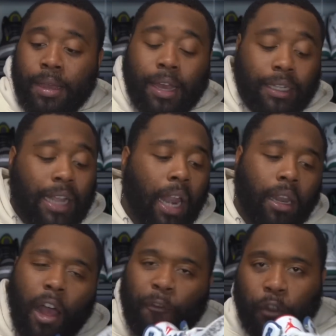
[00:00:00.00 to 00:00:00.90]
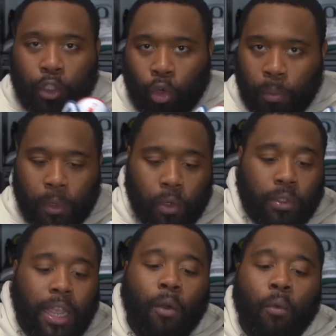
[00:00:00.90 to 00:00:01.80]
Because I love the True
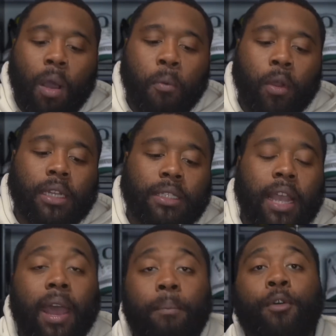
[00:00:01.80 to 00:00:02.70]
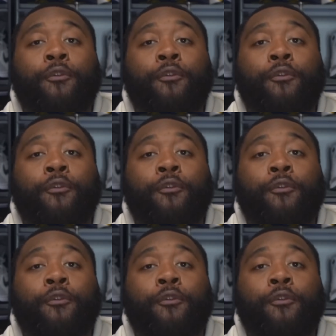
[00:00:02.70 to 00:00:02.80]
Blues. At one point in time,